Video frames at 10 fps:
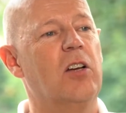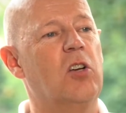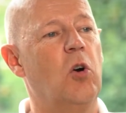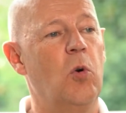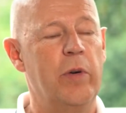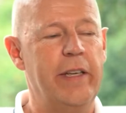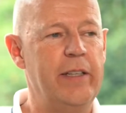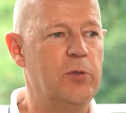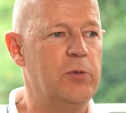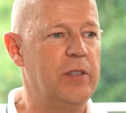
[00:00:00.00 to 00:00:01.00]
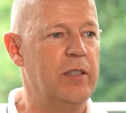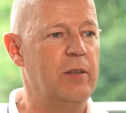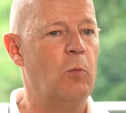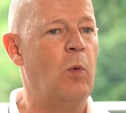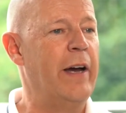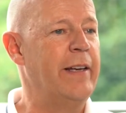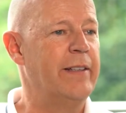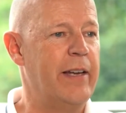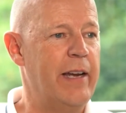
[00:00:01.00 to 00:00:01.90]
go into the wider